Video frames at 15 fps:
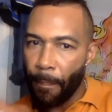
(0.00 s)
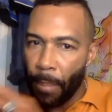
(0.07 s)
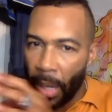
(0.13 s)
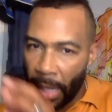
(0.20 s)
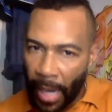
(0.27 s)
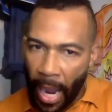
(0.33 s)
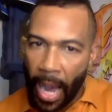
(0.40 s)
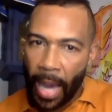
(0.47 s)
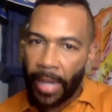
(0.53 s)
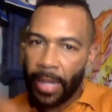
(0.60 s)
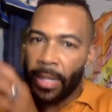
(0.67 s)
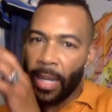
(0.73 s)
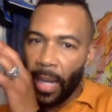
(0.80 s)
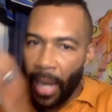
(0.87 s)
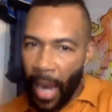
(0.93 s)
But God
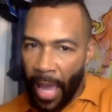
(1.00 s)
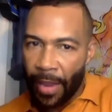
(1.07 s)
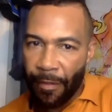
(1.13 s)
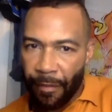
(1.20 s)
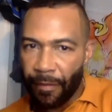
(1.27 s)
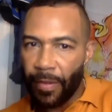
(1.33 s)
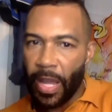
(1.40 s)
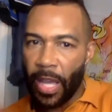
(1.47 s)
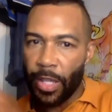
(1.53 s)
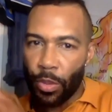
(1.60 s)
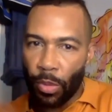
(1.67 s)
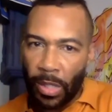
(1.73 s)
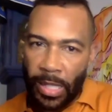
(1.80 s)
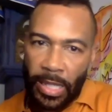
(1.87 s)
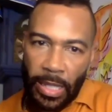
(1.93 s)
and the life that
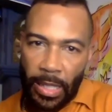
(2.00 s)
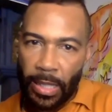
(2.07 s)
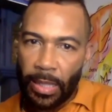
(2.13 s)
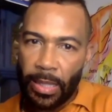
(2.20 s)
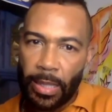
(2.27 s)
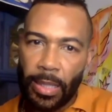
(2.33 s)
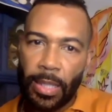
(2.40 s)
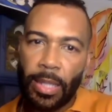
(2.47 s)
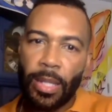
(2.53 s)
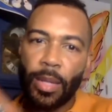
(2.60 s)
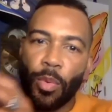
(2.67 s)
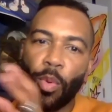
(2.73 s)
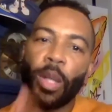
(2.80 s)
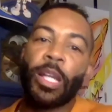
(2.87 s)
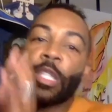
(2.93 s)
you lead
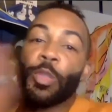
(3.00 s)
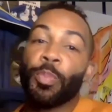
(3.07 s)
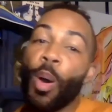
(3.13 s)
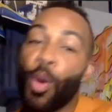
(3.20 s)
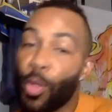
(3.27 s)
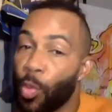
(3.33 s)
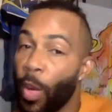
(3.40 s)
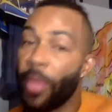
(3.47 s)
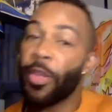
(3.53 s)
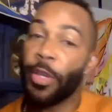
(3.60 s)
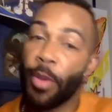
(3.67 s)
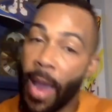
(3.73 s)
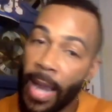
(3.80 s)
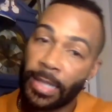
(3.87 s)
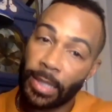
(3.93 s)
will expose whether
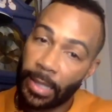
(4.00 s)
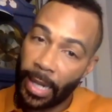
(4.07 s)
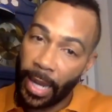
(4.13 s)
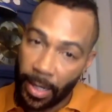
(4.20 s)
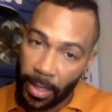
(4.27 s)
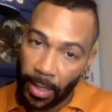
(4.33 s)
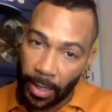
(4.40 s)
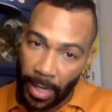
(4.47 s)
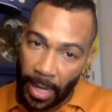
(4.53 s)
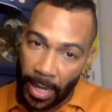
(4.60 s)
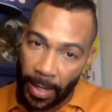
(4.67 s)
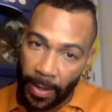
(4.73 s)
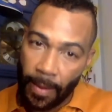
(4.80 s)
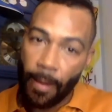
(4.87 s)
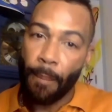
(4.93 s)
you're actually that good or
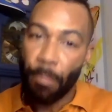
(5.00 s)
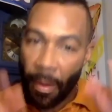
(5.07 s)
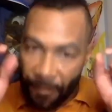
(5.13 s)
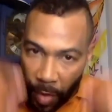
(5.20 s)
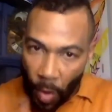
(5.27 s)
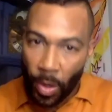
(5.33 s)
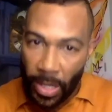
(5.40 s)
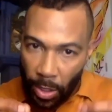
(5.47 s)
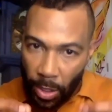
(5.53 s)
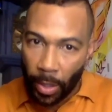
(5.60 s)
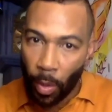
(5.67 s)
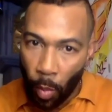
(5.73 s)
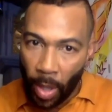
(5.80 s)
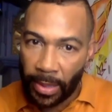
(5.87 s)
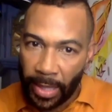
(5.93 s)
not. But focus on
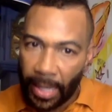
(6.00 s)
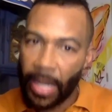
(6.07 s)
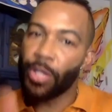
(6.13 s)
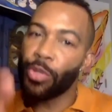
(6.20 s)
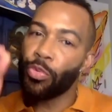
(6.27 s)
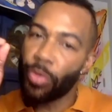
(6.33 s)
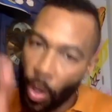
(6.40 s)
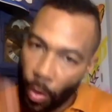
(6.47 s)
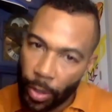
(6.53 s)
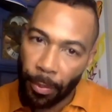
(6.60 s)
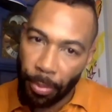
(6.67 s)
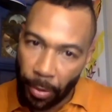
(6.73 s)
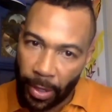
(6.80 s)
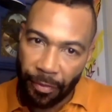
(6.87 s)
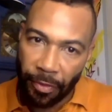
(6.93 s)
the one thing that you know
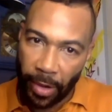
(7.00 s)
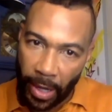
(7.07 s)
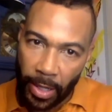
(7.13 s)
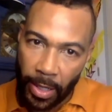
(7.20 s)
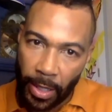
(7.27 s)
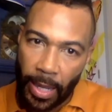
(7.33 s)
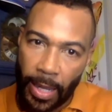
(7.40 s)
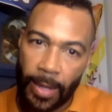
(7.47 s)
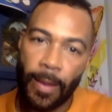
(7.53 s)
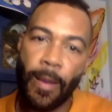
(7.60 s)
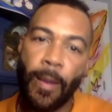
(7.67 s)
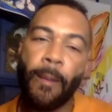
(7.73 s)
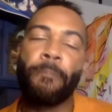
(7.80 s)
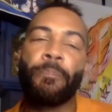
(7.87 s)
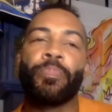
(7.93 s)
you're pretty freaking good
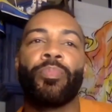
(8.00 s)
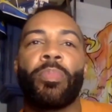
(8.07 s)
at.